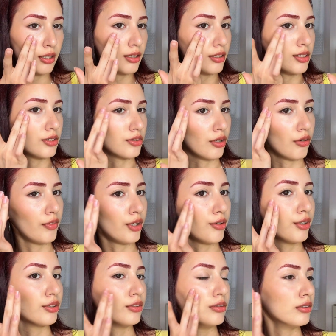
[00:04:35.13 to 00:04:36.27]
these are
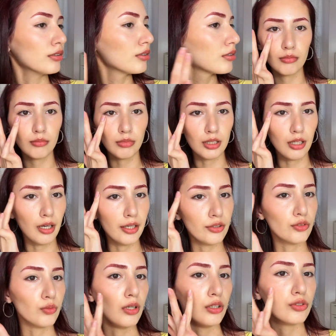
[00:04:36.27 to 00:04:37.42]
very good. But I
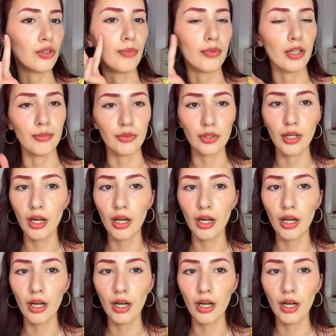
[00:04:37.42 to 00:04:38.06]
as well sometimes